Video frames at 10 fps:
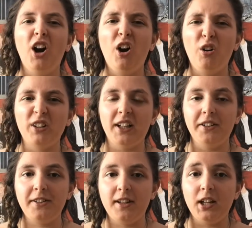are all
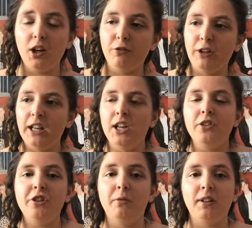guilty of
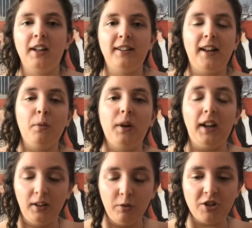doing this, that
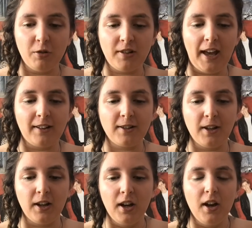we do tend
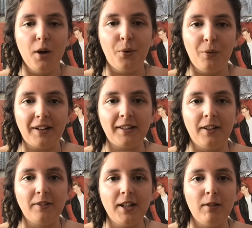to put
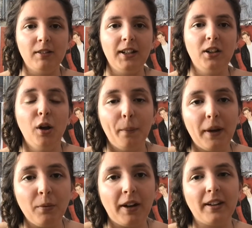ourselves down a little
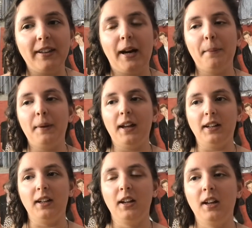bit, whether that
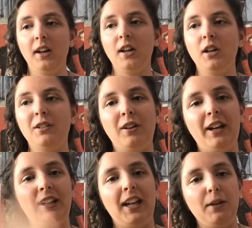be we're
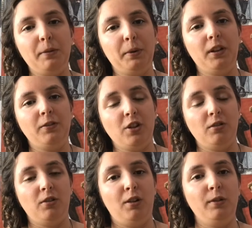incapable of
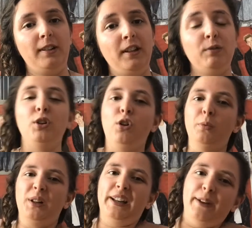doing what we're saying,
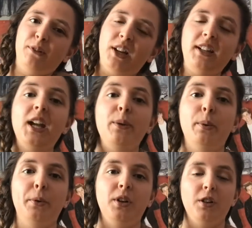or we're claiming we're
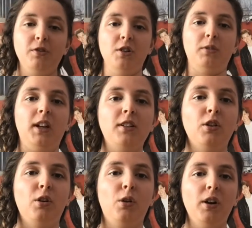incapable of doing it,
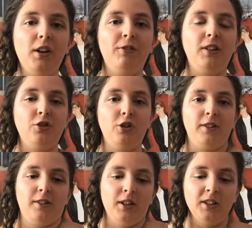or if it's
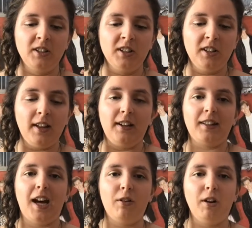just things that